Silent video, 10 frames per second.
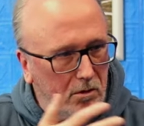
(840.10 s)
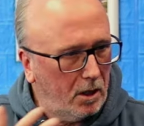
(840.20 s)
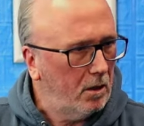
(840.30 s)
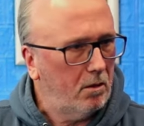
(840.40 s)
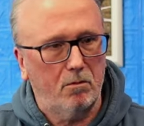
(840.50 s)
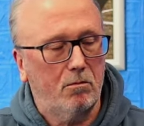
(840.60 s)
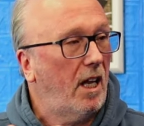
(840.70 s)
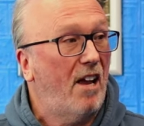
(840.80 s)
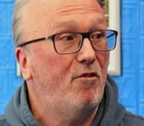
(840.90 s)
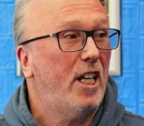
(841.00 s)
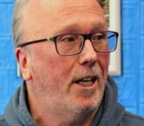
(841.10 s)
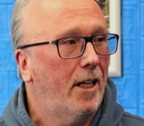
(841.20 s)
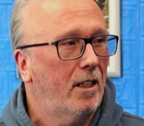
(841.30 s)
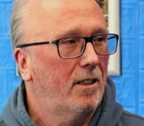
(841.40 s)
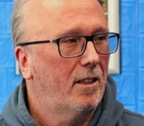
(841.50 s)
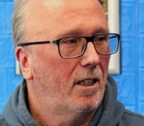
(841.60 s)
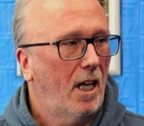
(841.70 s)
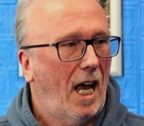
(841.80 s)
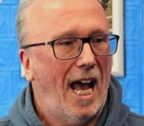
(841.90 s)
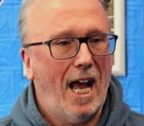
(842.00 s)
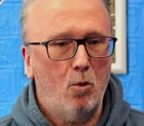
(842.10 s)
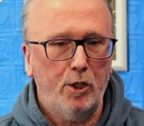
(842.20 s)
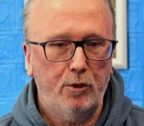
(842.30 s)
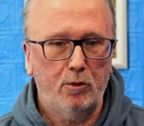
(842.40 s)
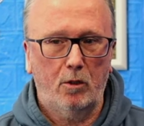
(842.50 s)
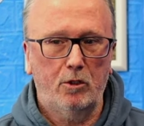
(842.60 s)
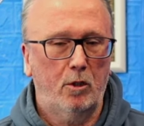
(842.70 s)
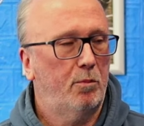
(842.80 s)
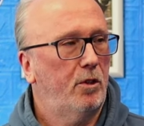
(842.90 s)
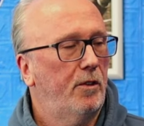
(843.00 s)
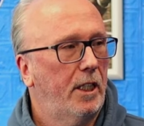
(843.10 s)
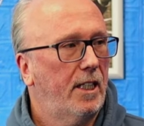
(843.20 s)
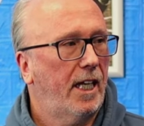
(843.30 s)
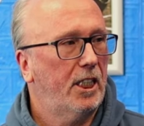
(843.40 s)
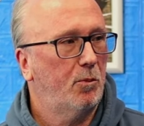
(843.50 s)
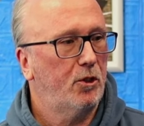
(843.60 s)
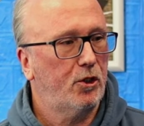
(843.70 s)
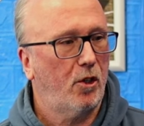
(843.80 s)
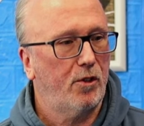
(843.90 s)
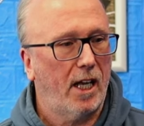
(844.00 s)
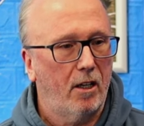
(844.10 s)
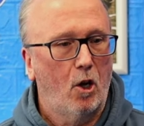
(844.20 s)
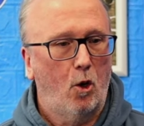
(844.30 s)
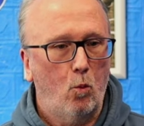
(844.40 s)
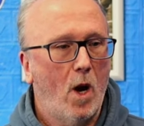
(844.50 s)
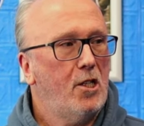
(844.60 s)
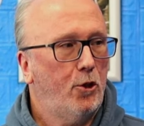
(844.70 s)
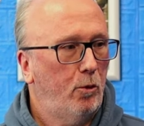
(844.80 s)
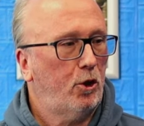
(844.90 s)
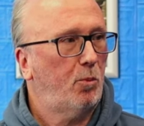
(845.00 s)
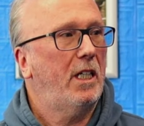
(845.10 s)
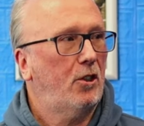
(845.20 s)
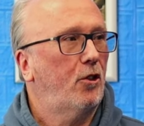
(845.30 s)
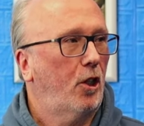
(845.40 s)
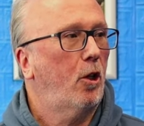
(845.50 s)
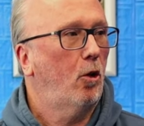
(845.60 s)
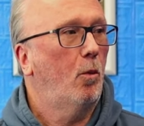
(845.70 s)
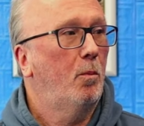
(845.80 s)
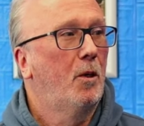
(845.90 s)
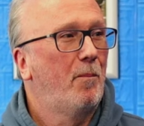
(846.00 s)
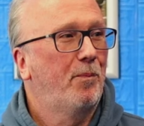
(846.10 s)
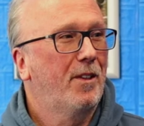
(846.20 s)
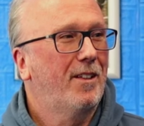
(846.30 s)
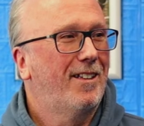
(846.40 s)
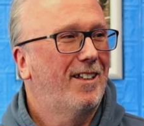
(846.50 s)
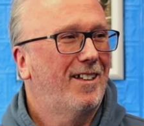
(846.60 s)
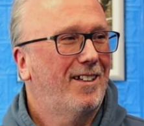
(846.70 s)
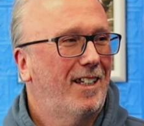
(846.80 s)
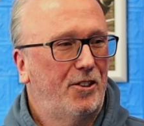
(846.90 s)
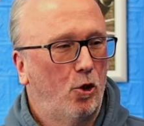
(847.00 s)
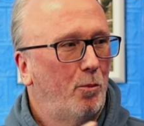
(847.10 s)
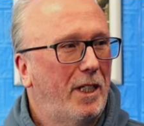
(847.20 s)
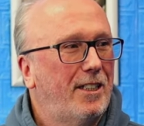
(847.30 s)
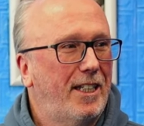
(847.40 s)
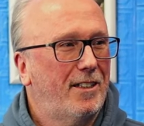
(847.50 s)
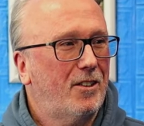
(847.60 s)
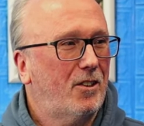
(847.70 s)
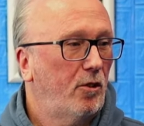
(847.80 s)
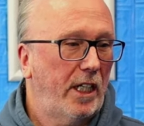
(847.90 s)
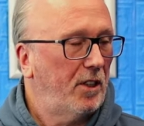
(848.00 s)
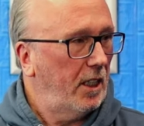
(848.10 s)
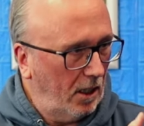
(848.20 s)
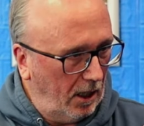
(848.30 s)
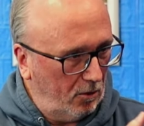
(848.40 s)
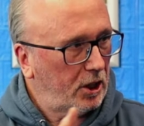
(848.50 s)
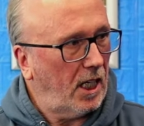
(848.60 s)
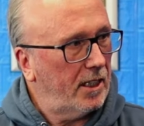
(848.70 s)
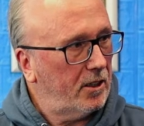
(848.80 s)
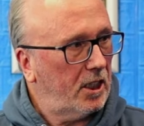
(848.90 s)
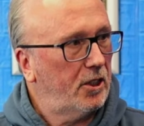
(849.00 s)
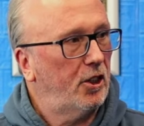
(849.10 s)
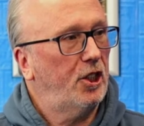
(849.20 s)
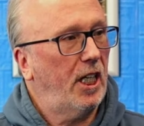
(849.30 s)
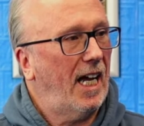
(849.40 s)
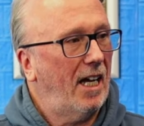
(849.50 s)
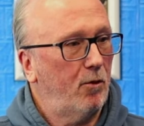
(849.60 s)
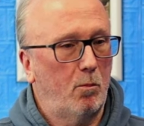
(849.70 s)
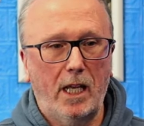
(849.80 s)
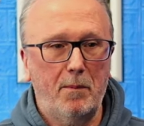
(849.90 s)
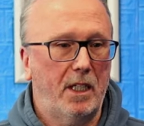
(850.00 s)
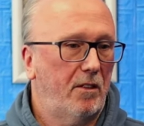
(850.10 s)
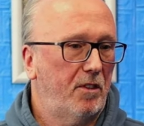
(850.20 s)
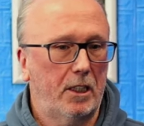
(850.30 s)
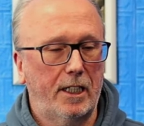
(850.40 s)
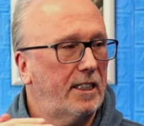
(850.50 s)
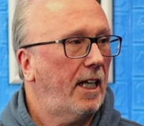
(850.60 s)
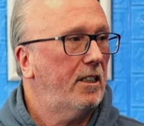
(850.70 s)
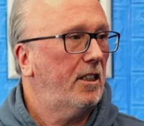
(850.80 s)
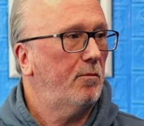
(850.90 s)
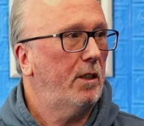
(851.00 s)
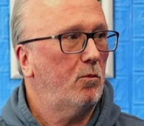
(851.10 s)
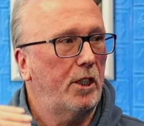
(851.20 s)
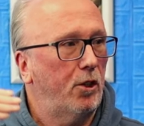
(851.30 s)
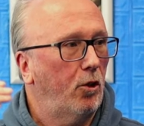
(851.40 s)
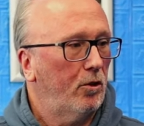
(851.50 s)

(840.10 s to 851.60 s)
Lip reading: in every year, how are you going to improve the engagement so that when you speak to the club in your meetings, or yeah, even in the little side sessions you have, or maybe even an executive meet where you